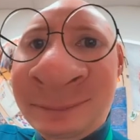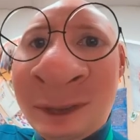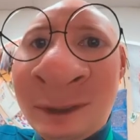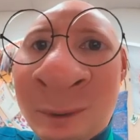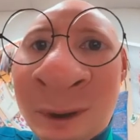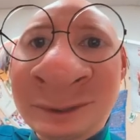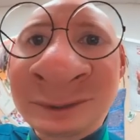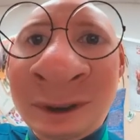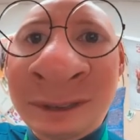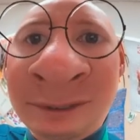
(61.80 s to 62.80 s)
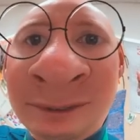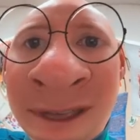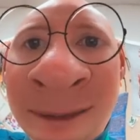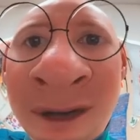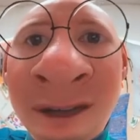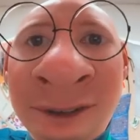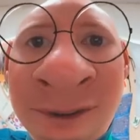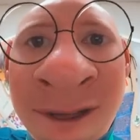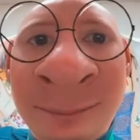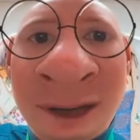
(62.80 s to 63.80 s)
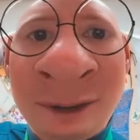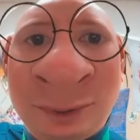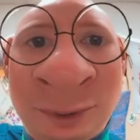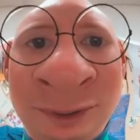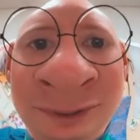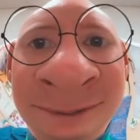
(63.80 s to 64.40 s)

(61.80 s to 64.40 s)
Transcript: What was one of the grandma and grandpa rules?